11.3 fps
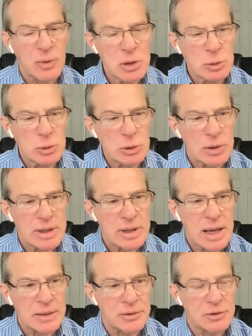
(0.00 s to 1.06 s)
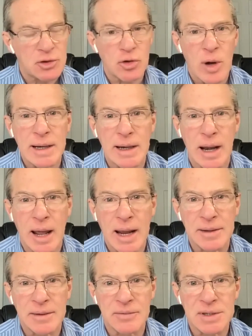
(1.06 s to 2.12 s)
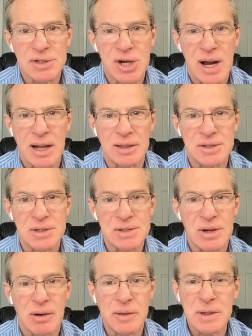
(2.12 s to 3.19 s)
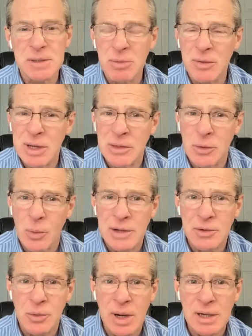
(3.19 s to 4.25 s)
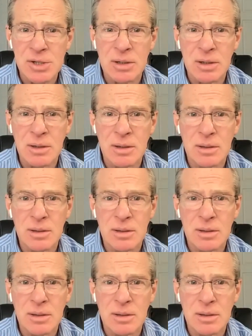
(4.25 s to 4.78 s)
when you look at the trend line of these challenges, are things moving in the right direction?